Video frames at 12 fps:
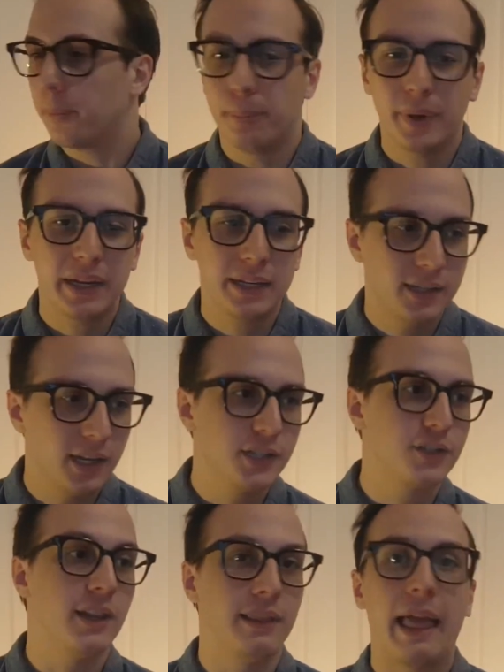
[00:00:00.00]
but it
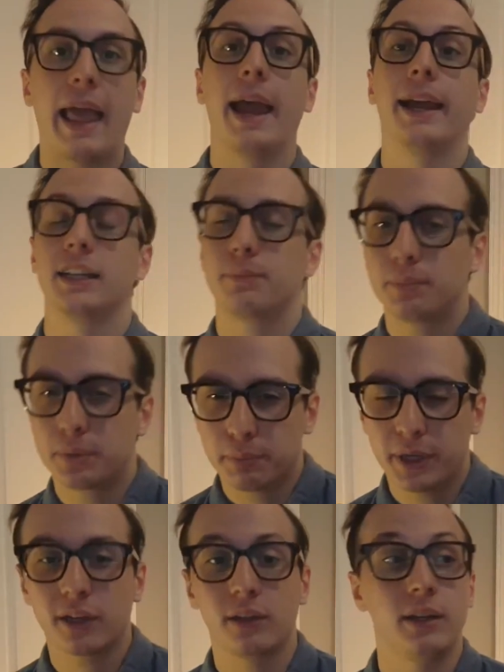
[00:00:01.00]
does lag,
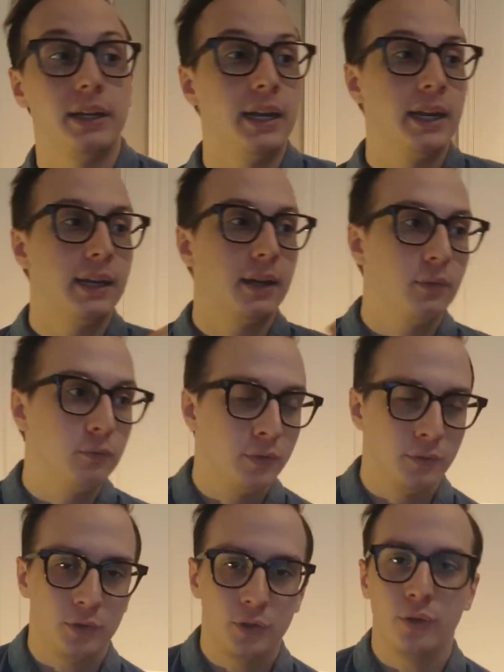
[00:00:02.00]
particularly
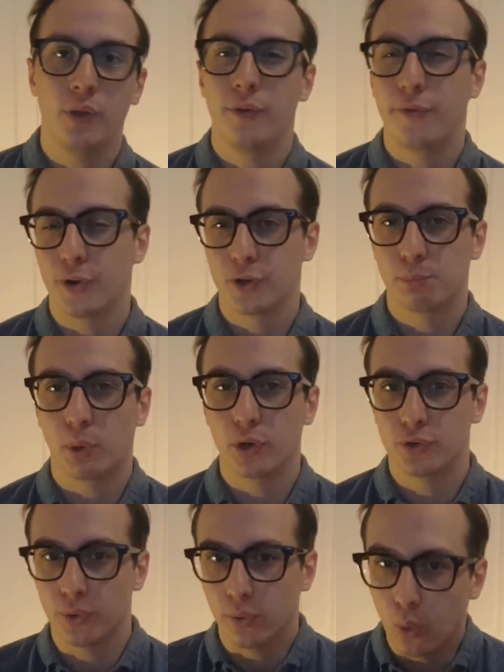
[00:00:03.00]
to the first
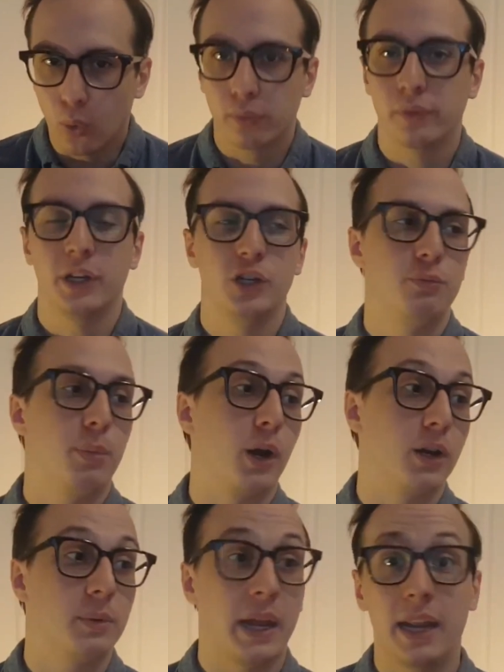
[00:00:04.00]
part, so the orphanage
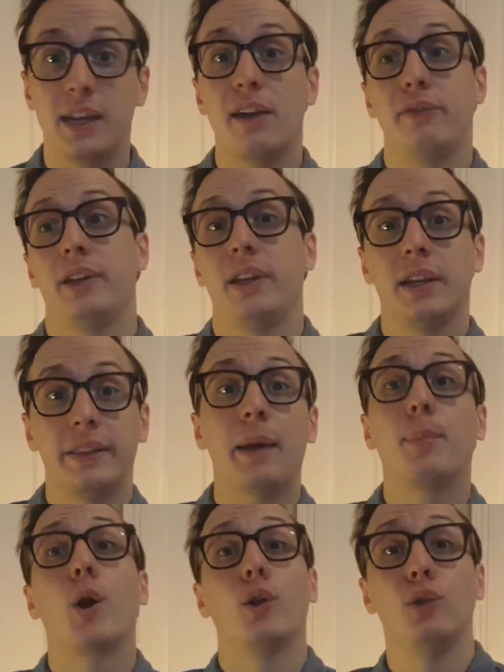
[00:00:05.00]
part, and it definitely,
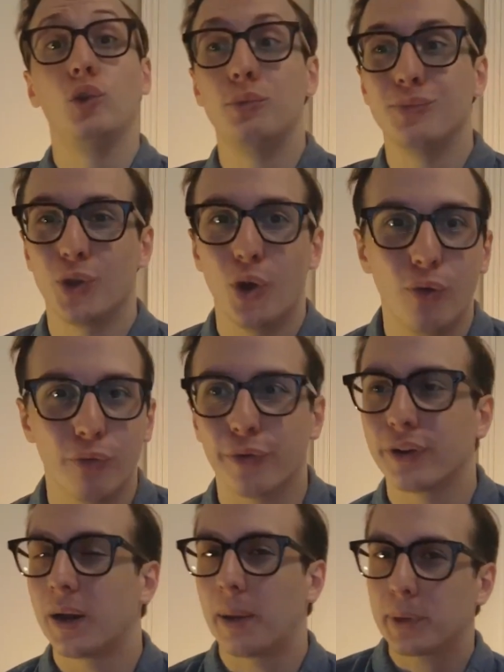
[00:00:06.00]
that part looms
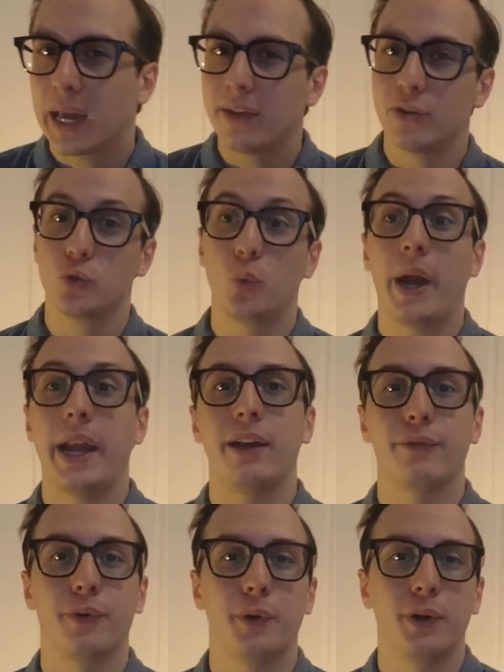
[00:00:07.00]
over, and I'm kind of just
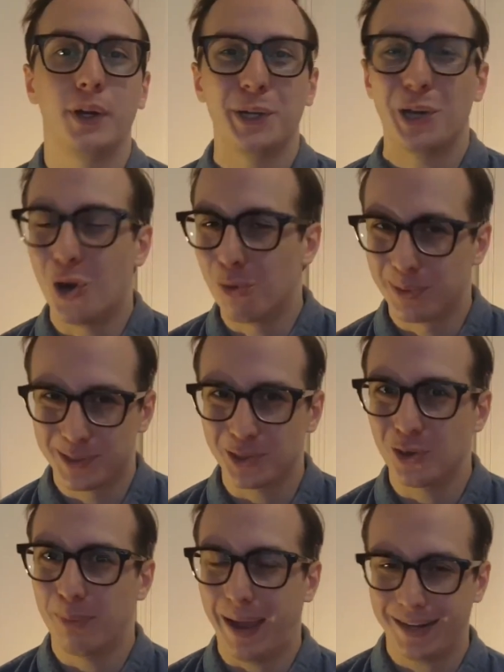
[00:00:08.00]
waiting for Homer to
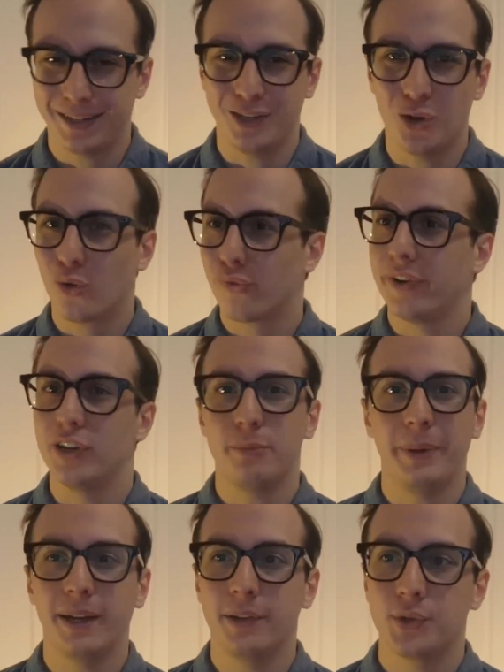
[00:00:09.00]
go back to the
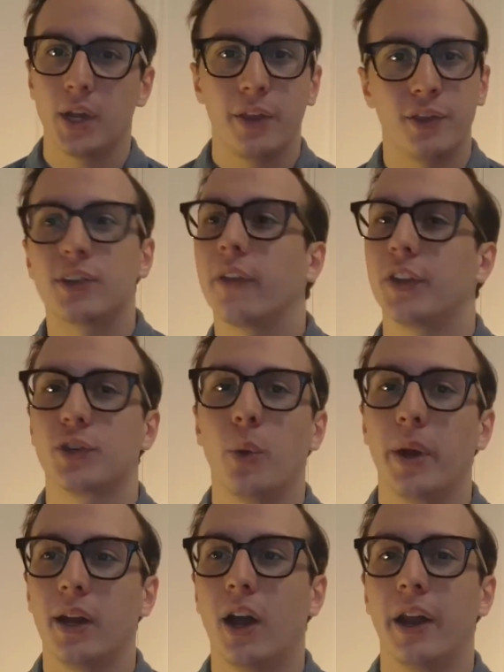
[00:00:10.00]
orphanage because the stuff that's
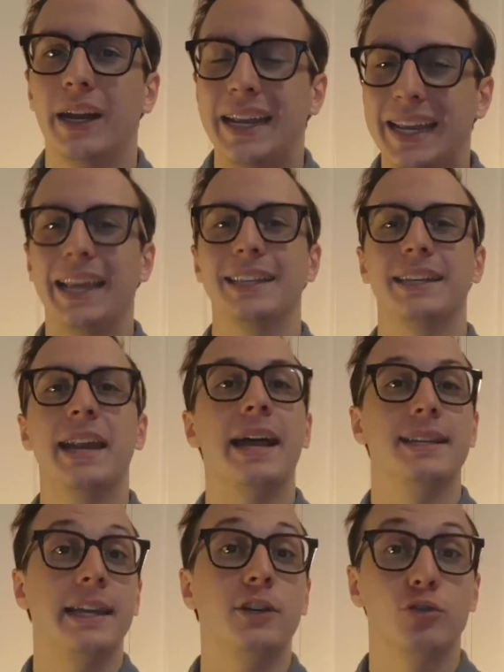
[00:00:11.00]
going on isn't
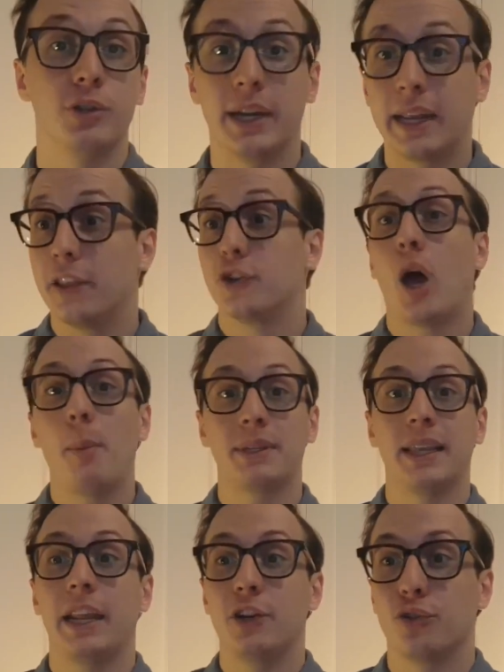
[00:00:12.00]
as interesting, and the
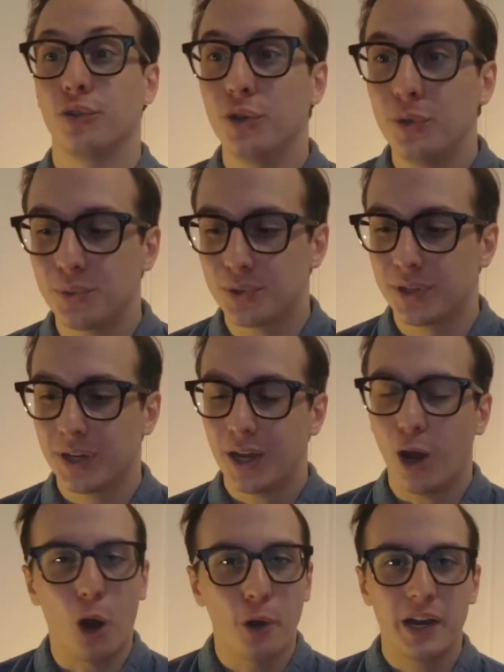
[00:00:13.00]
topics that introduced
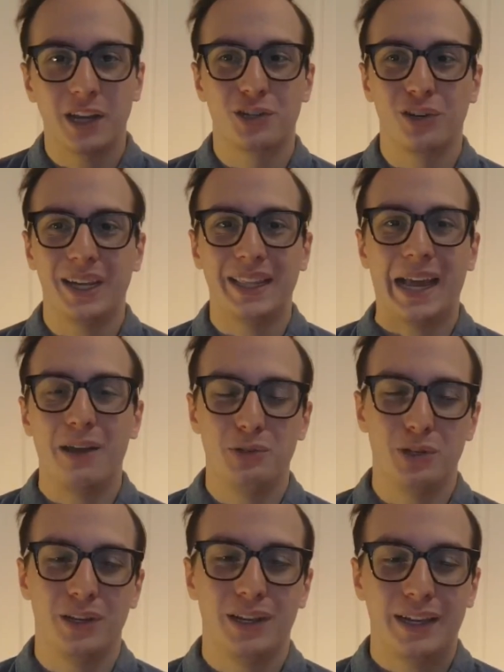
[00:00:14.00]
aren't necessarily
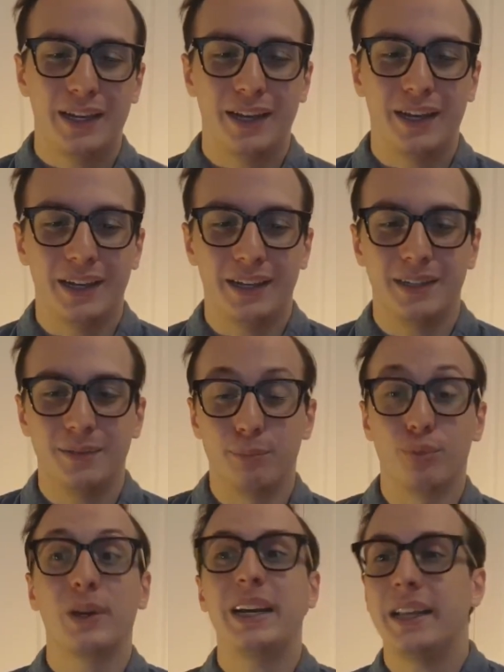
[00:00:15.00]
allowed to
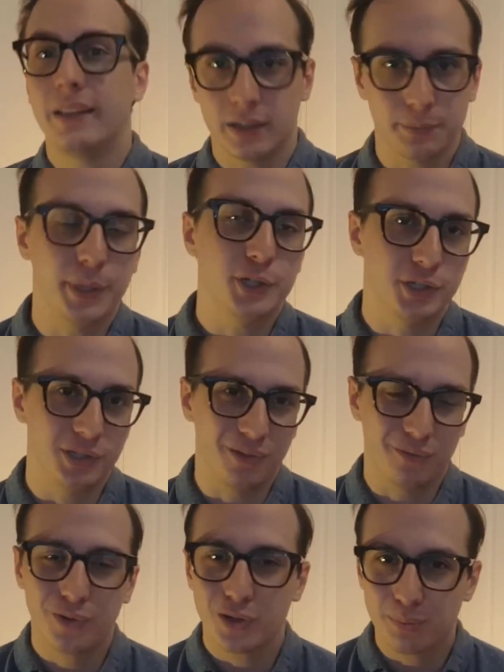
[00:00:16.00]
breathe as much as
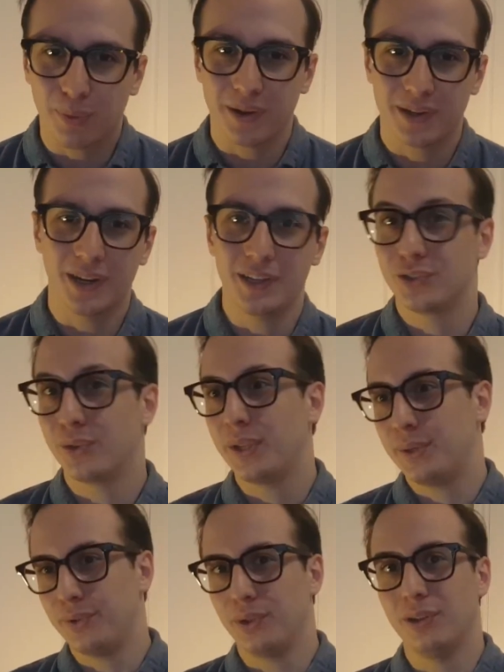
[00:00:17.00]
the first part does, so
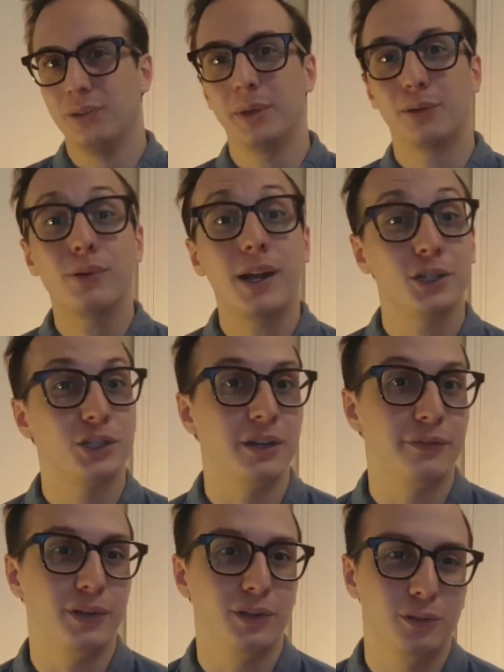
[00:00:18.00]
they feel a little bit rushed
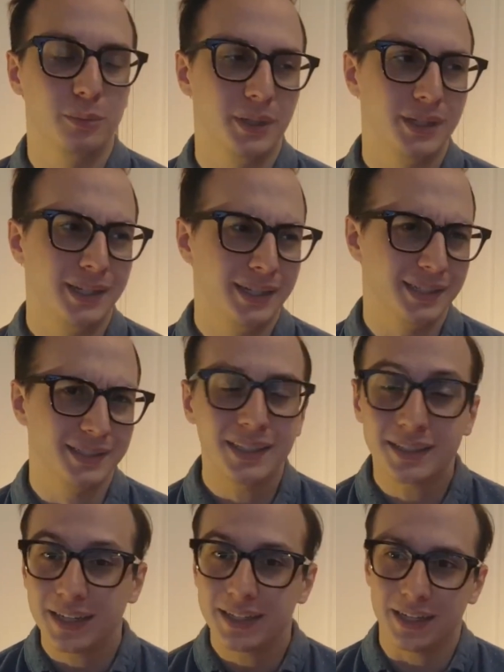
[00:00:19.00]
and feel a little bit
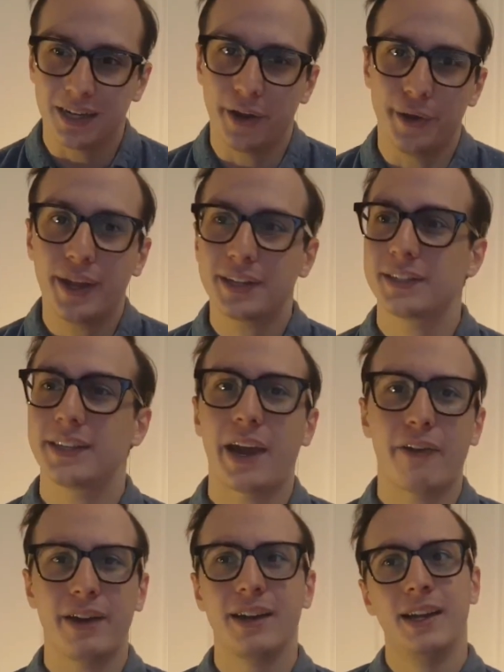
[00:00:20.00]
inconsistent and
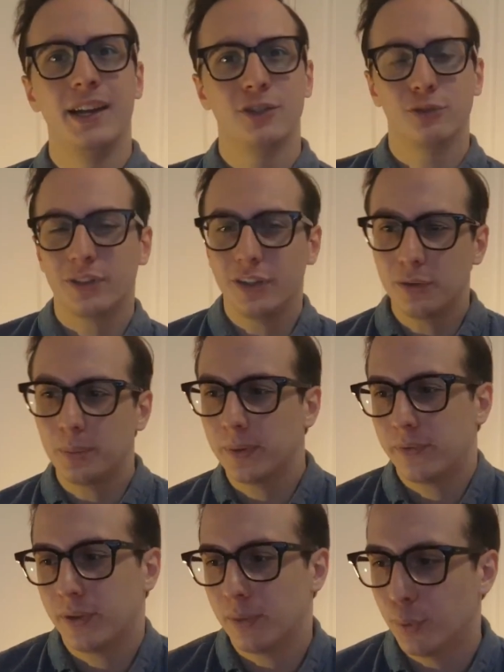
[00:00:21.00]
unnecessary. So it's a little bit
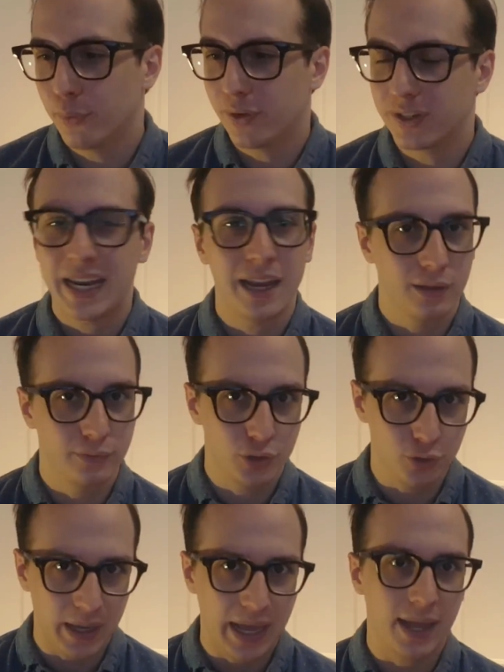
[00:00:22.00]
of a movie, a tale of
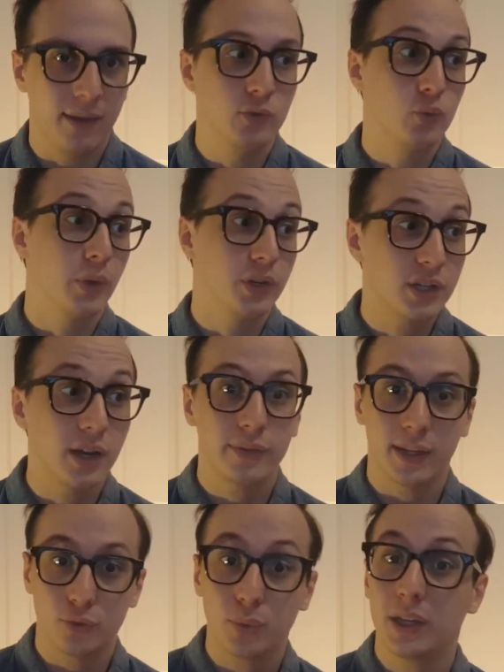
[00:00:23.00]
two halves, where the
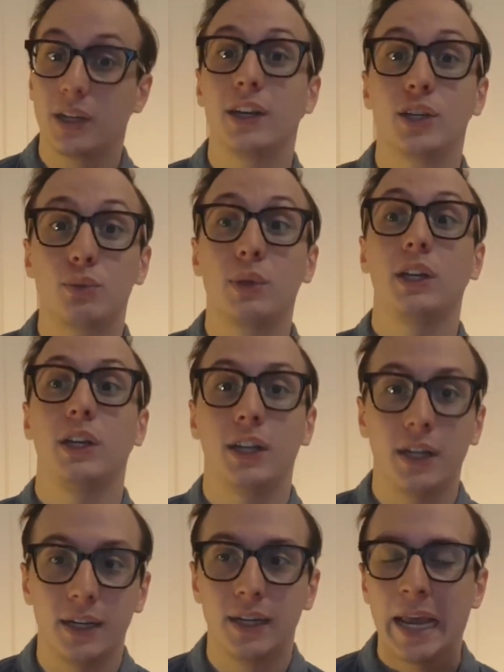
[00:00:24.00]
stuff that's really good is really
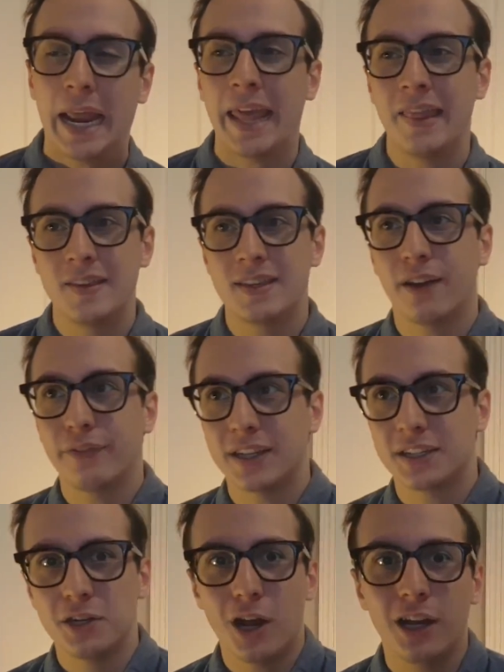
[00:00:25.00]
good, and the stuff
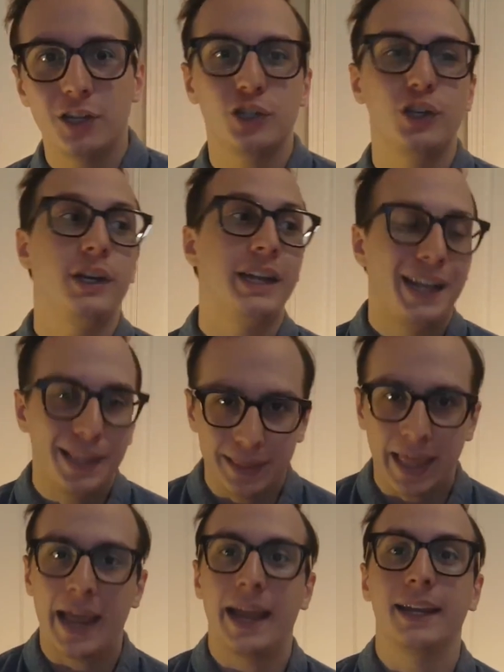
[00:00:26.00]
that's not as good
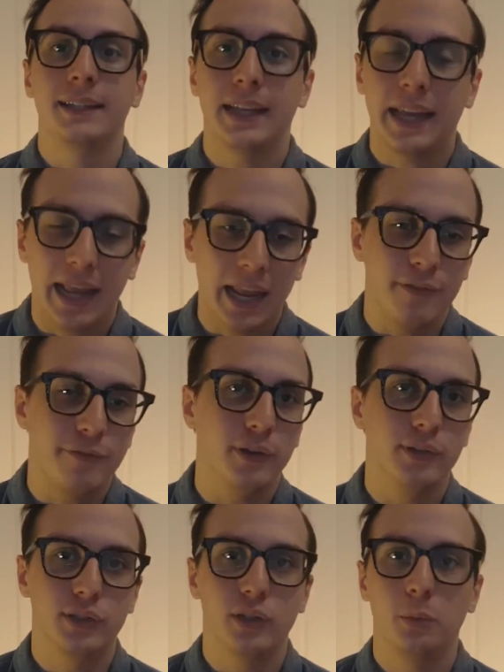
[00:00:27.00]
lags and
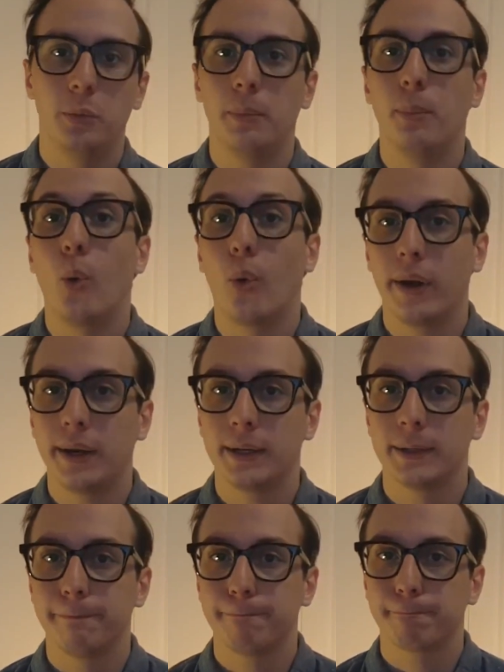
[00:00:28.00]
feels a little bit boring.